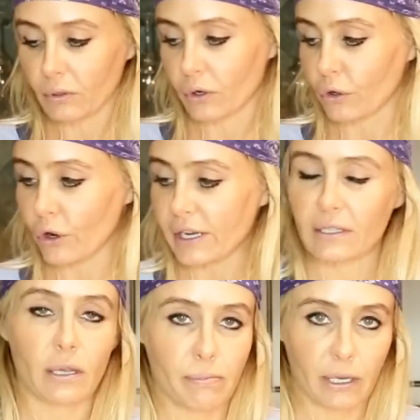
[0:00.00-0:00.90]
Don't go
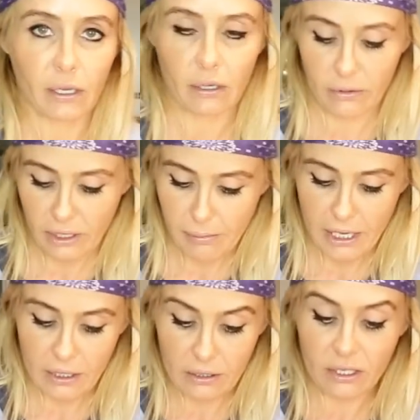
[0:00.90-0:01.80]
crazy, but you know what I
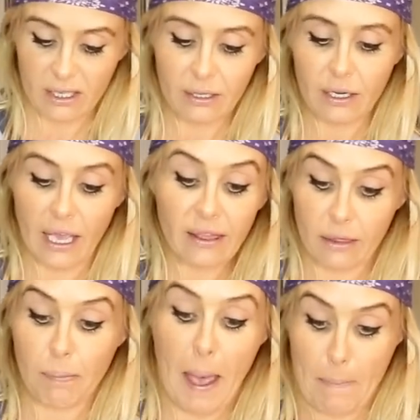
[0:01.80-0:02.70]
mean. Just get
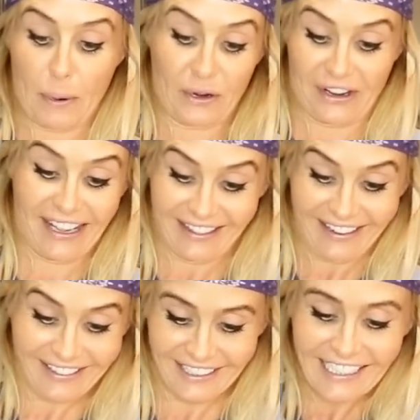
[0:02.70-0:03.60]
the pepper in
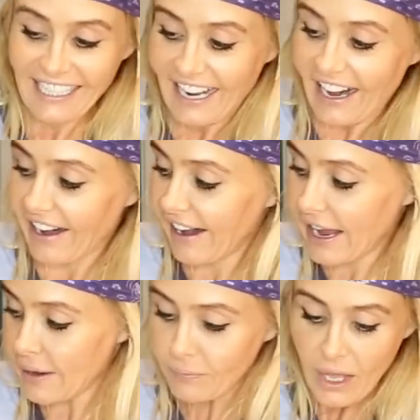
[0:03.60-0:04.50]
there, all
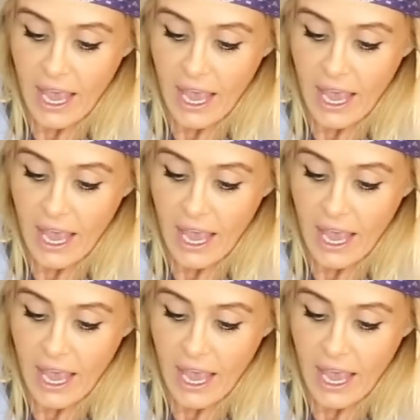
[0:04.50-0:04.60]
right?